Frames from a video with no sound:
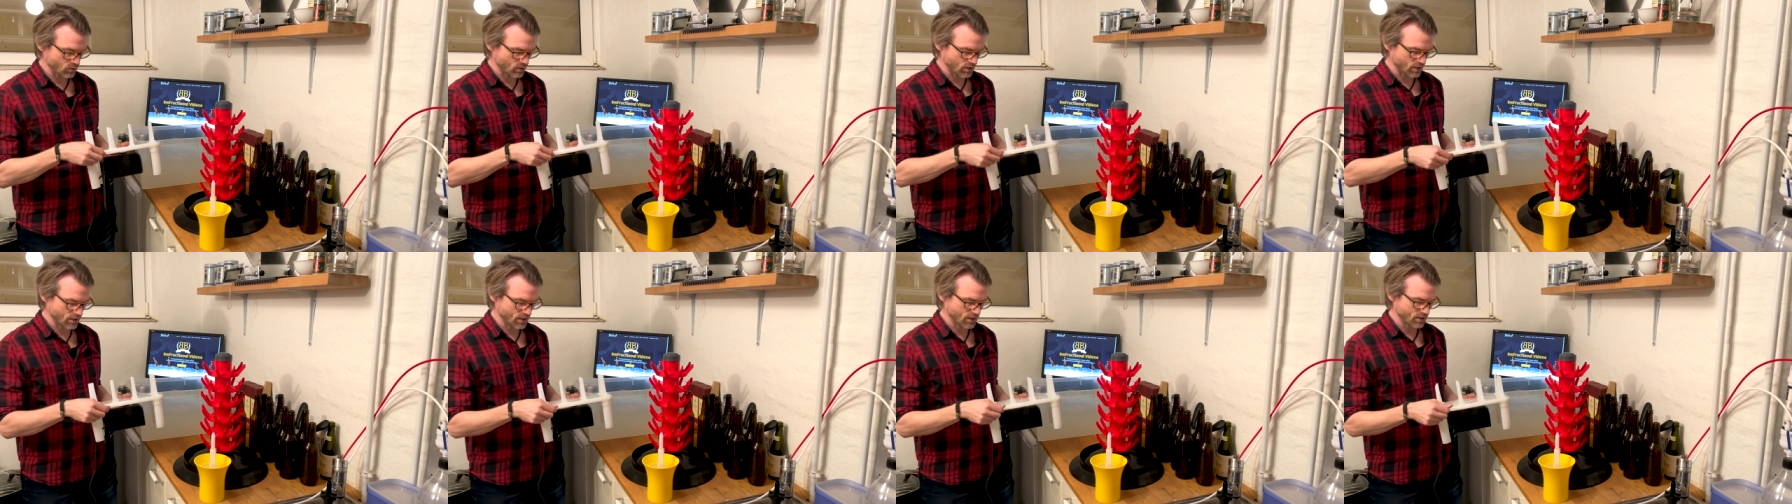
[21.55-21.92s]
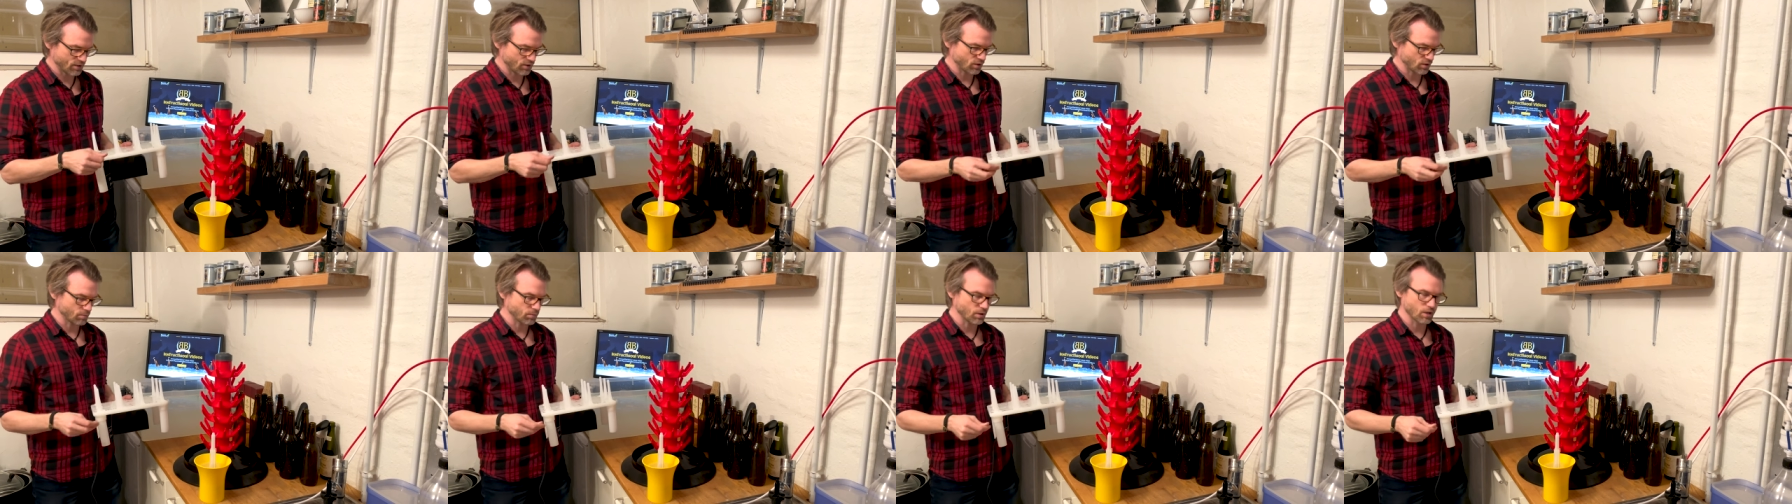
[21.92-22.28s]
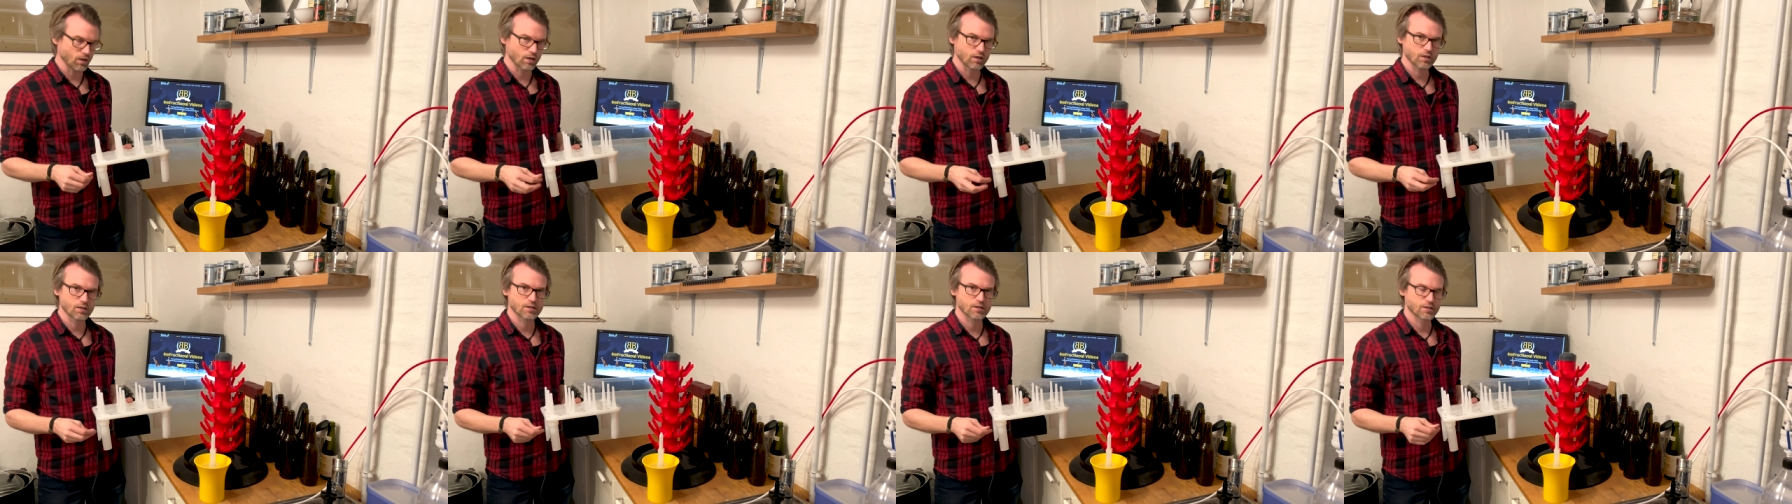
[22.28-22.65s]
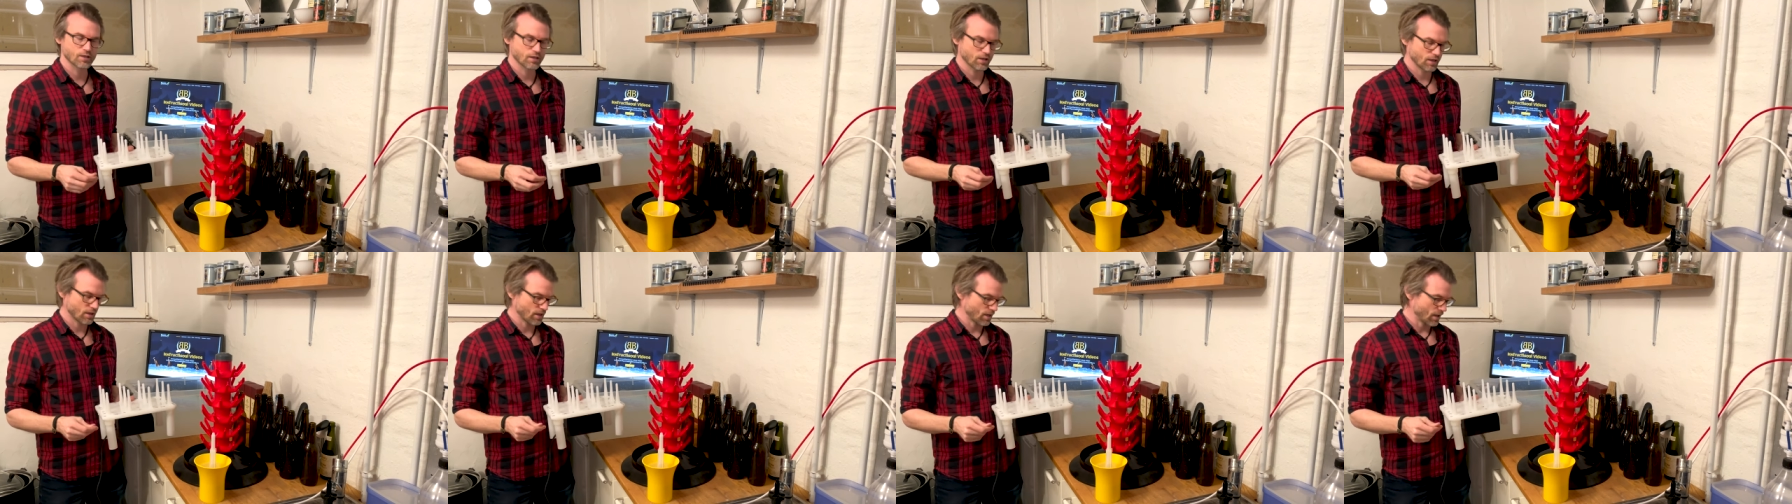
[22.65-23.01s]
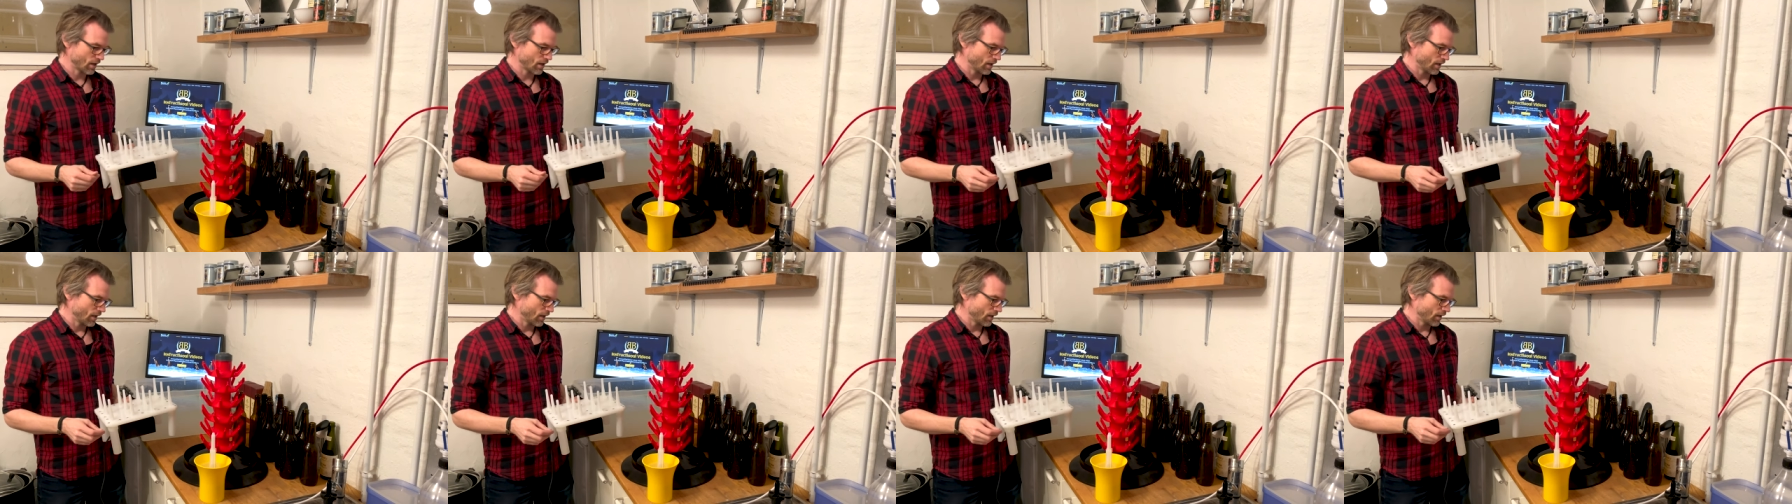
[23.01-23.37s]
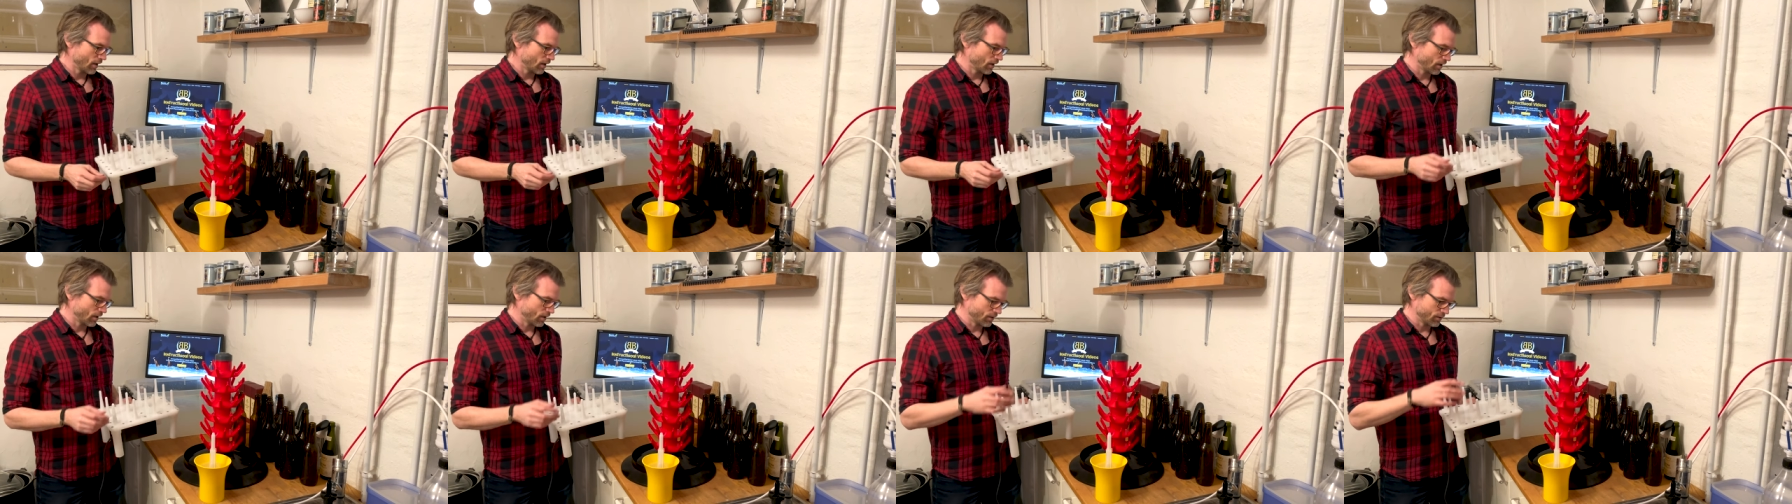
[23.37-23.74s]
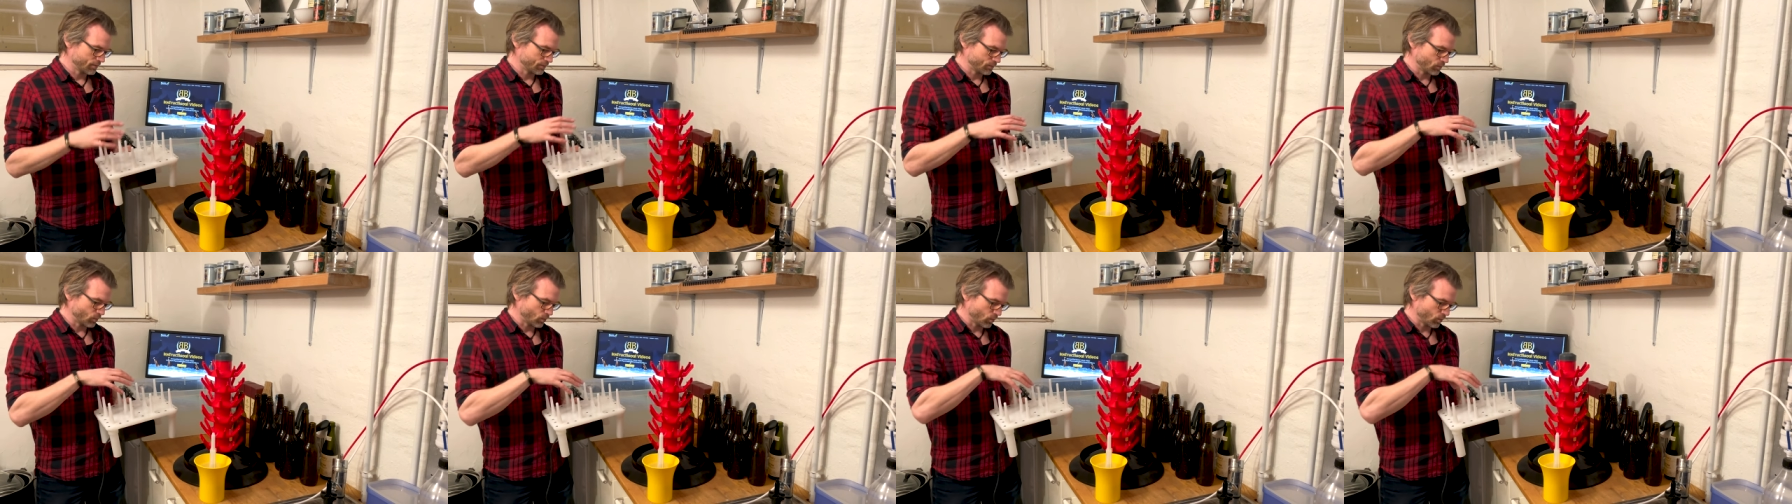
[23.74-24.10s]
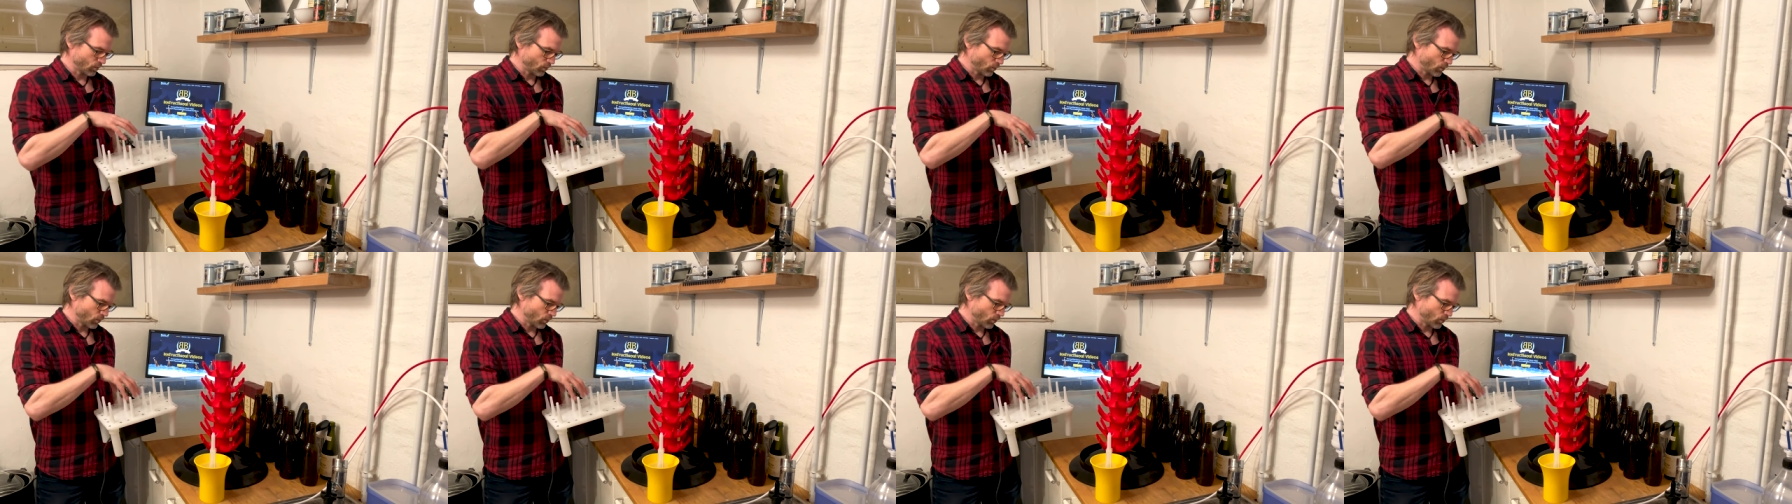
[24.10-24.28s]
clean your bottles um,